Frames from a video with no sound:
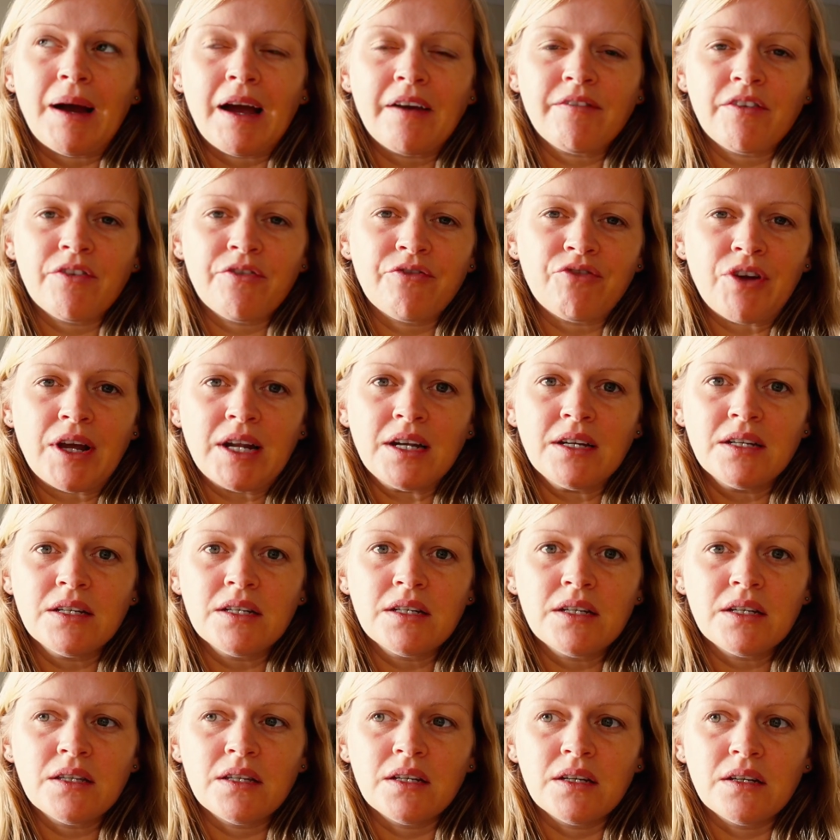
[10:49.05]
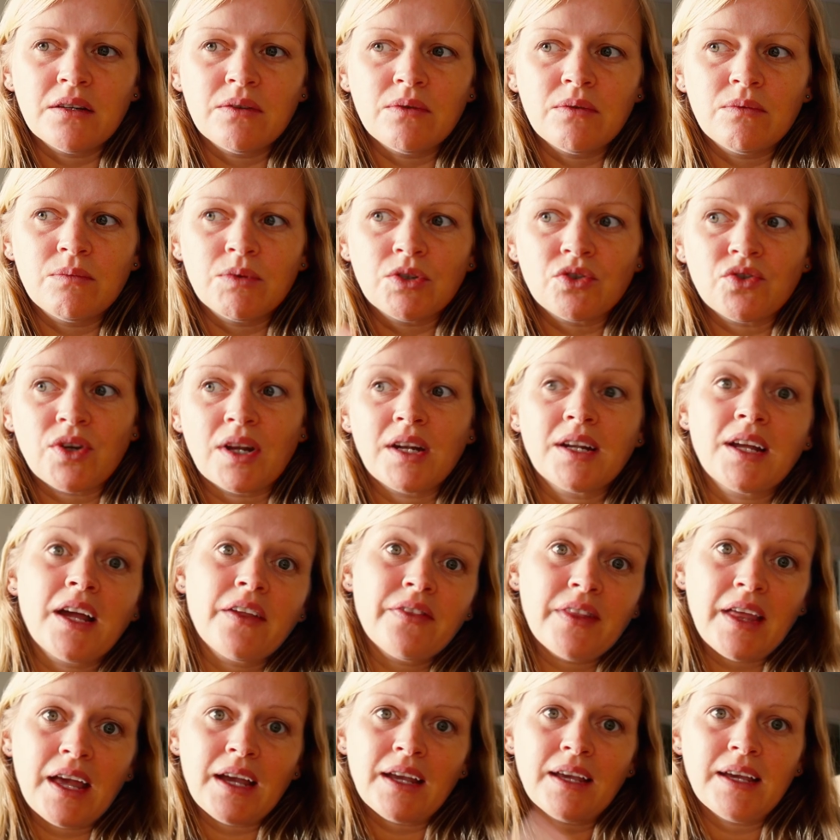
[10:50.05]
I have a friend that was trying to
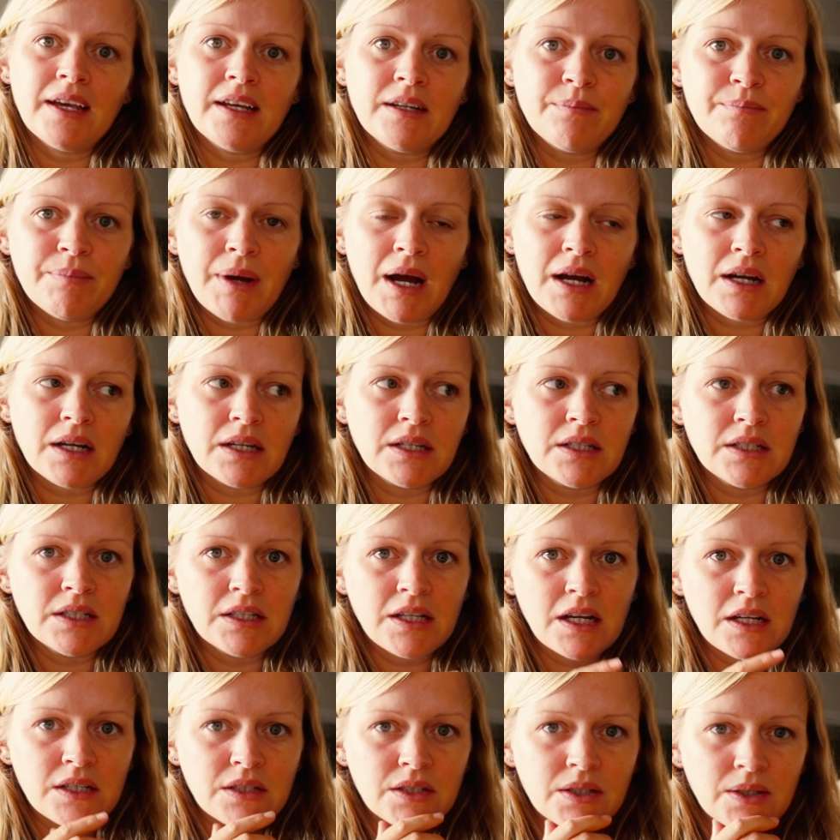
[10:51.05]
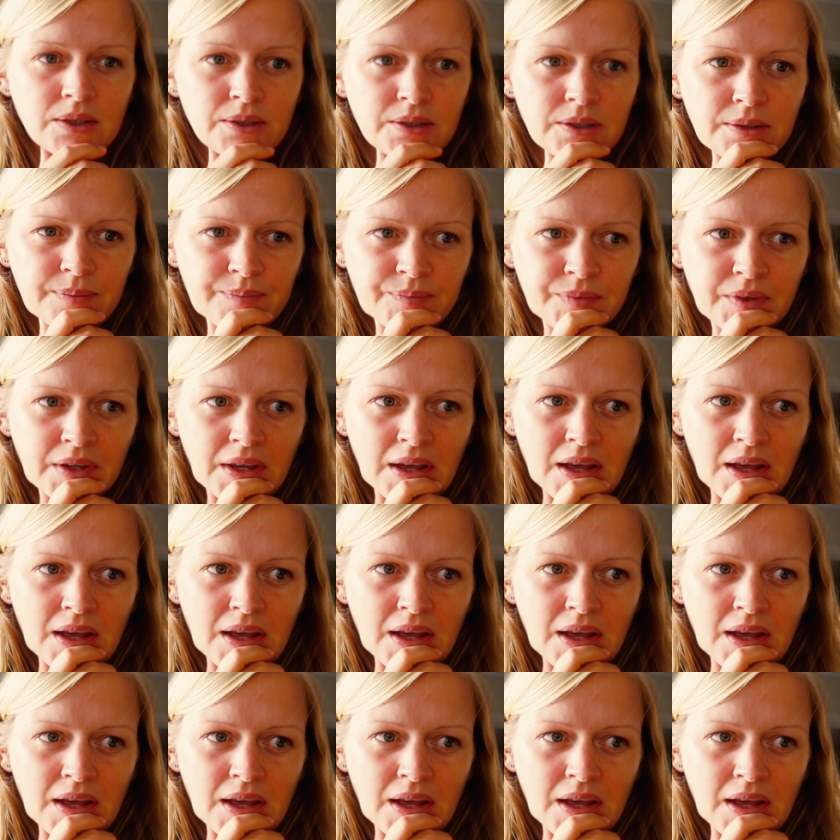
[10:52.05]
get their kid back into that school